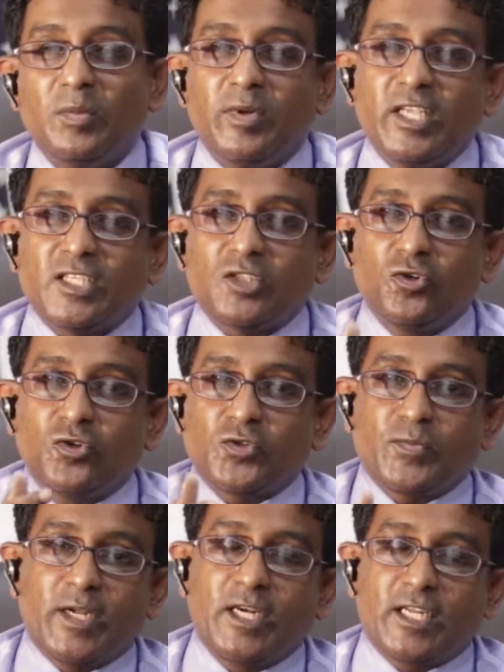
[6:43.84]
Please do
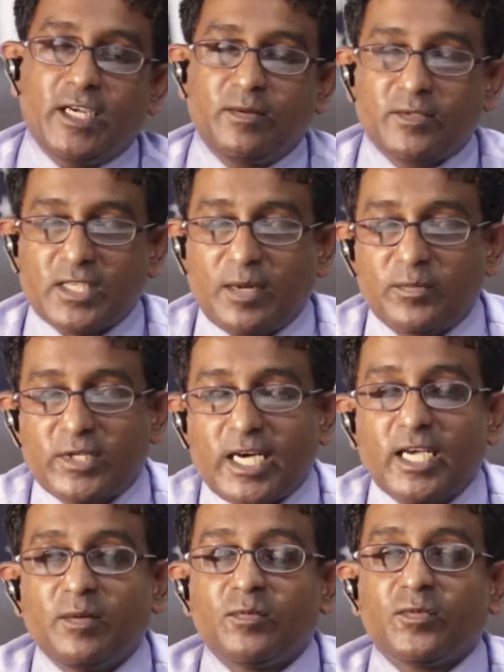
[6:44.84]
spend some
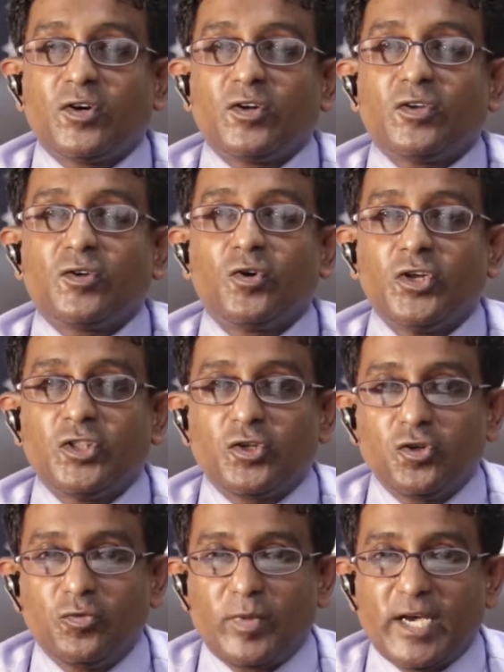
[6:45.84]
time going
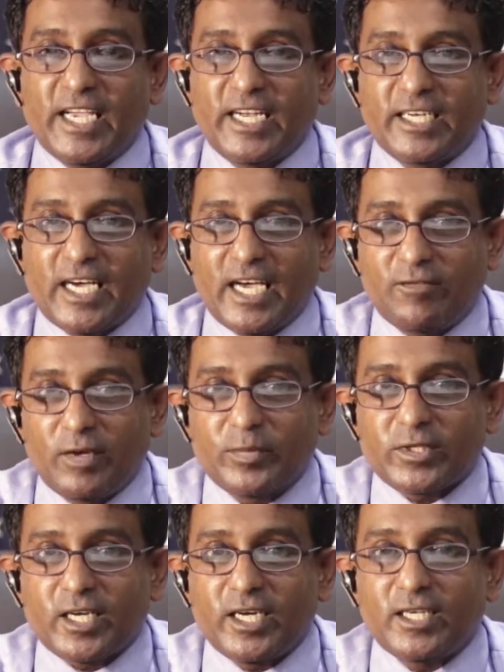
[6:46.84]
through my entire
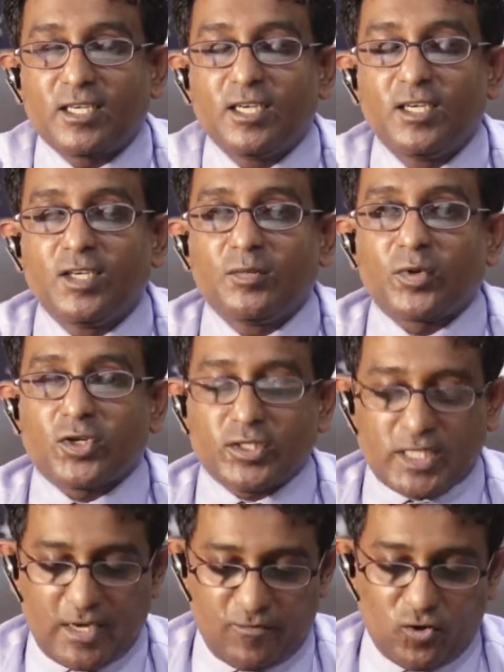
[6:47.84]
website, because
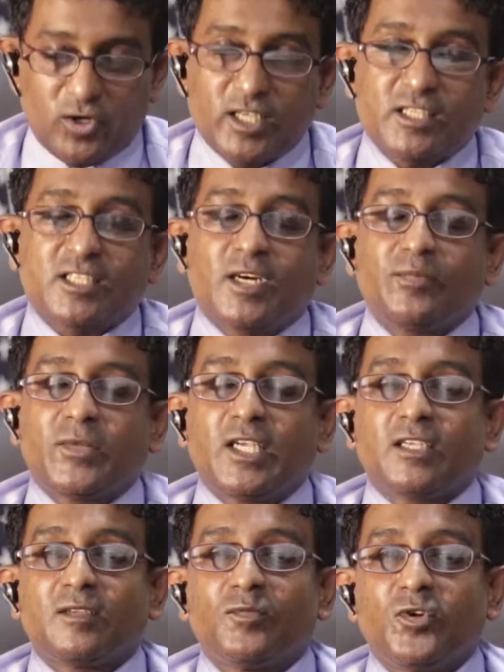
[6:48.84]
I have noticed
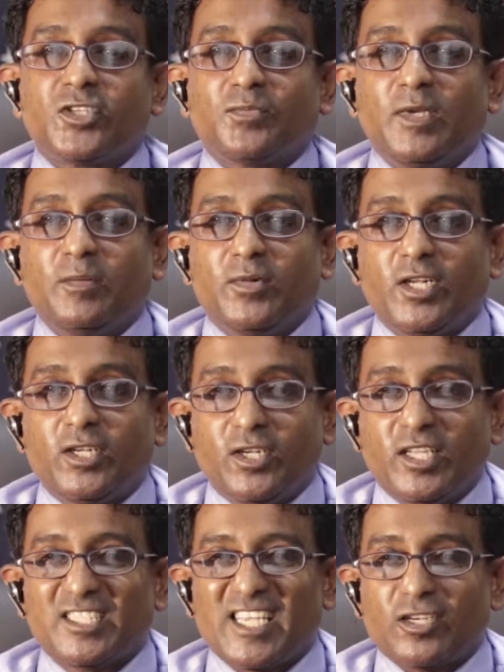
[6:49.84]
something. Most people,
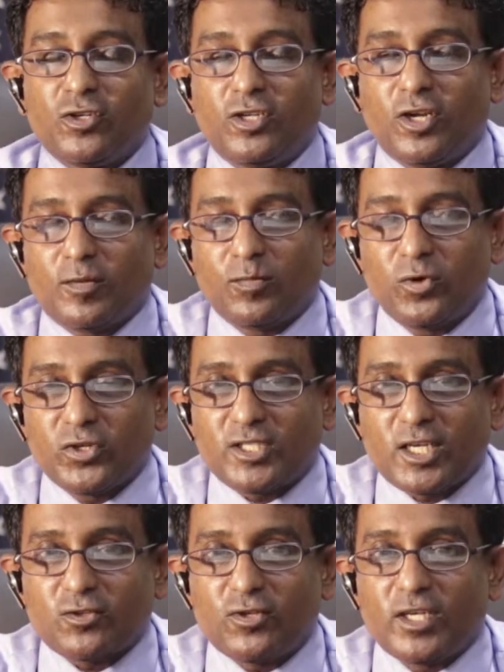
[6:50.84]
it's actually not most,
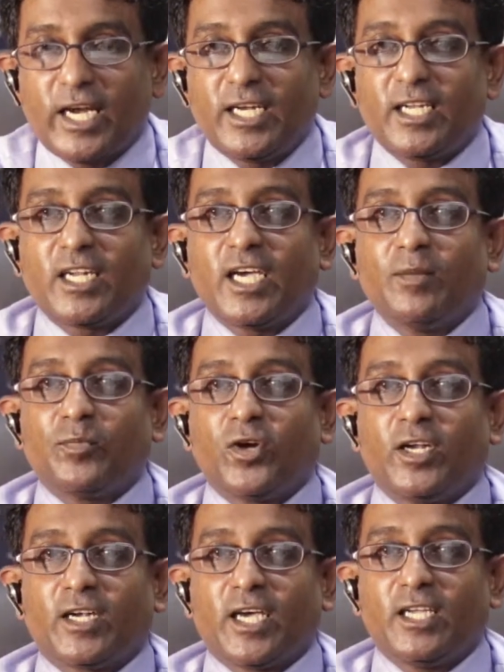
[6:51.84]
actually
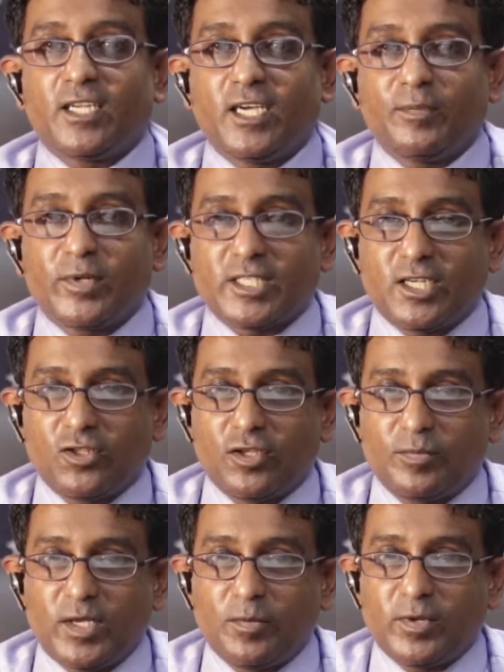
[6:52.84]
99.99% of the
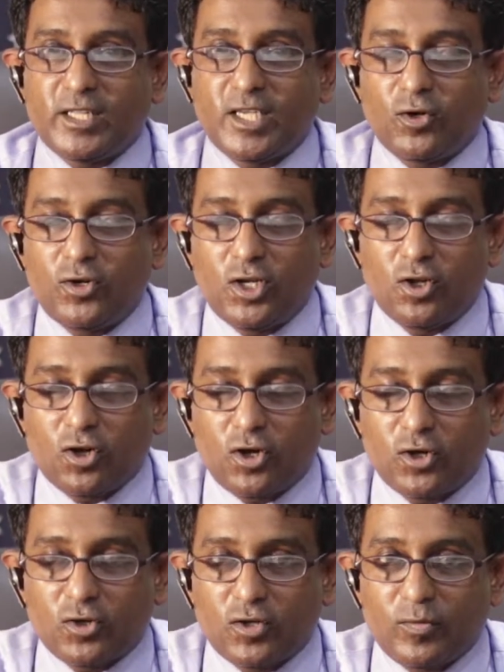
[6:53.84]
people, they only log
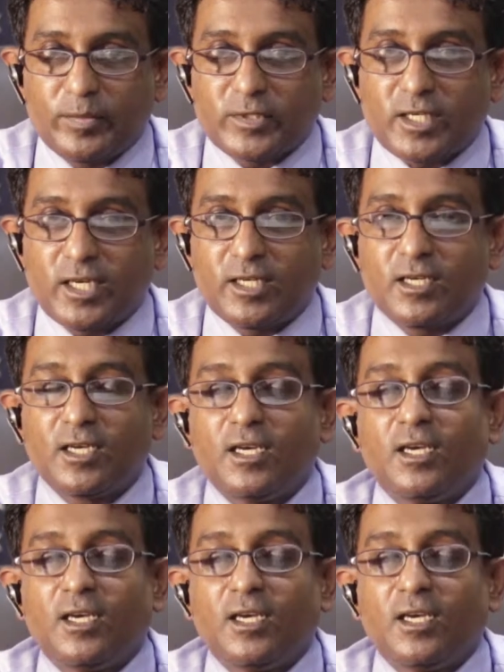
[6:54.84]
on to the website